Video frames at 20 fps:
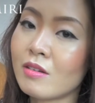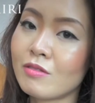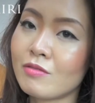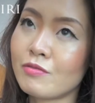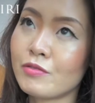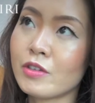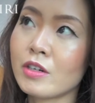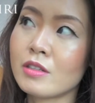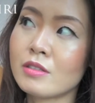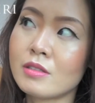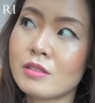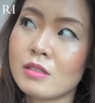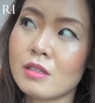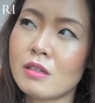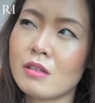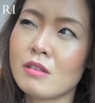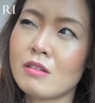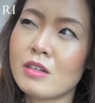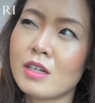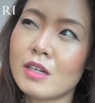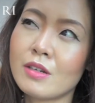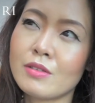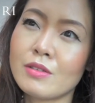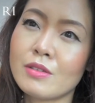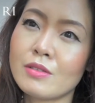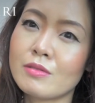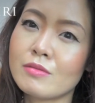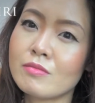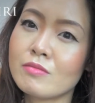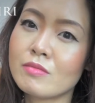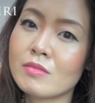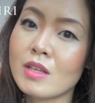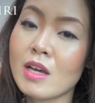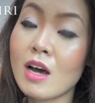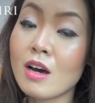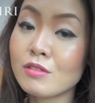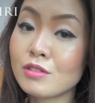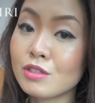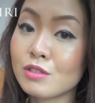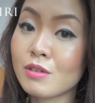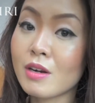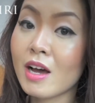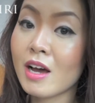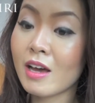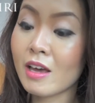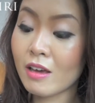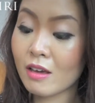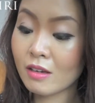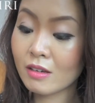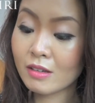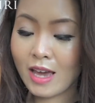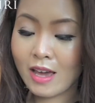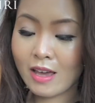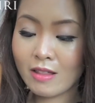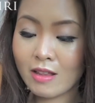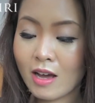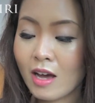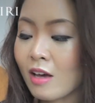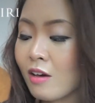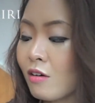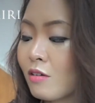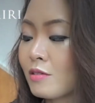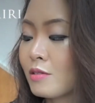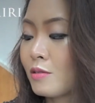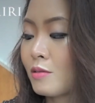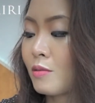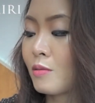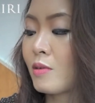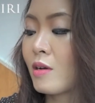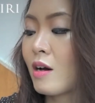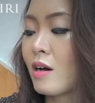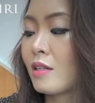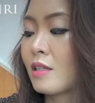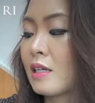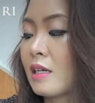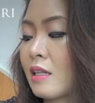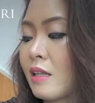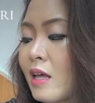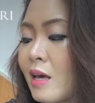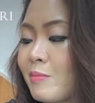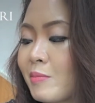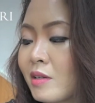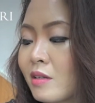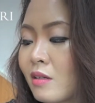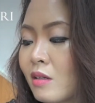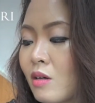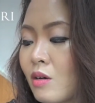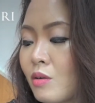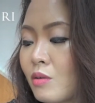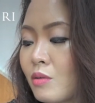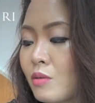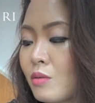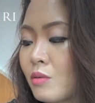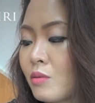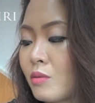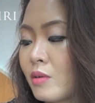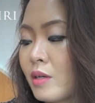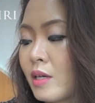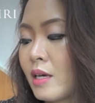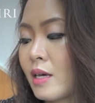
of concealer, I don't know. I'll try. And I also got Glen Glow